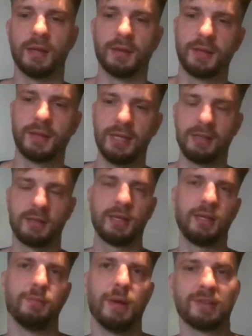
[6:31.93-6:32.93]
the
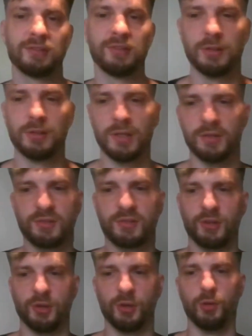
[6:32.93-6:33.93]
key message is
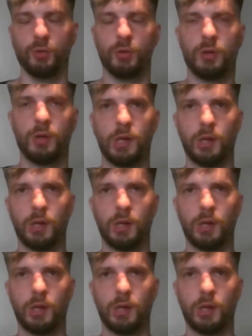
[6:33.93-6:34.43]
to,